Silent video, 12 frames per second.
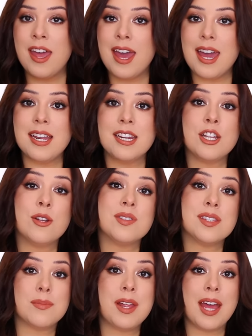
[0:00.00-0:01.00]
And, you know,
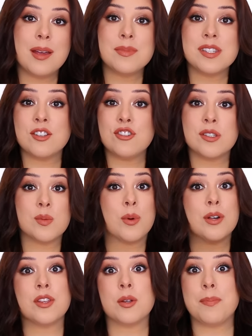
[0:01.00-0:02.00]
sometimes it's just
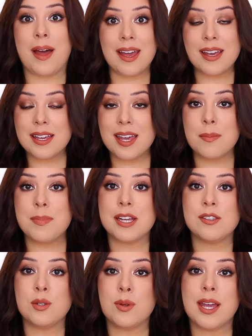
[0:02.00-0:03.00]
worth buying a kit
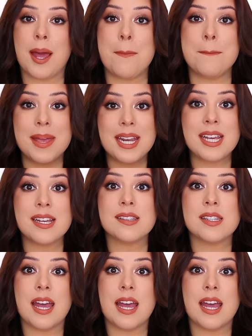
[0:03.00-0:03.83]
because you can get minis.